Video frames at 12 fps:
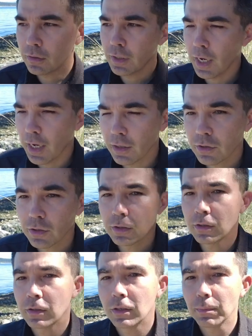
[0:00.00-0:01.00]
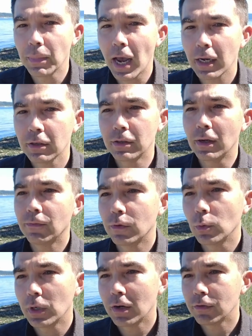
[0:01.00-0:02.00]
can't get back to them
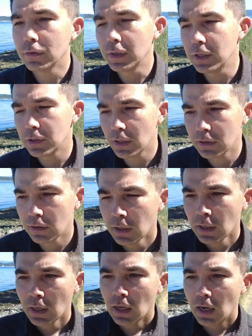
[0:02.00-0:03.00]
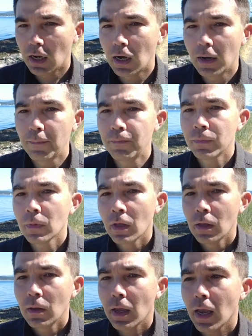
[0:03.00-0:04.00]
for whatever reason, um,
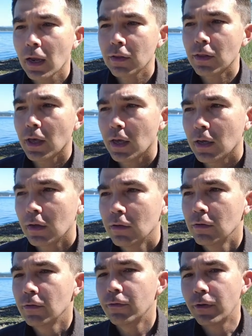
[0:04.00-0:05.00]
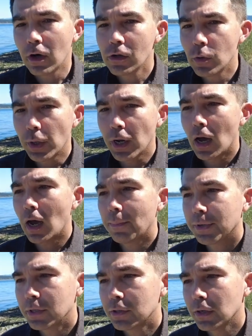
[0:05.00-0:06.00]
and they follow it up
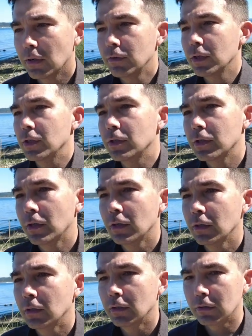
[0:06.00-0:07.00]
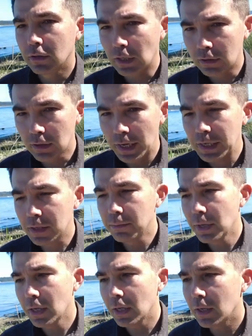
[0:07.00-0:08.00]
instead of just like letting
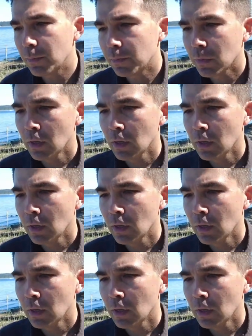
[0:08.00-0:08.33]
it be,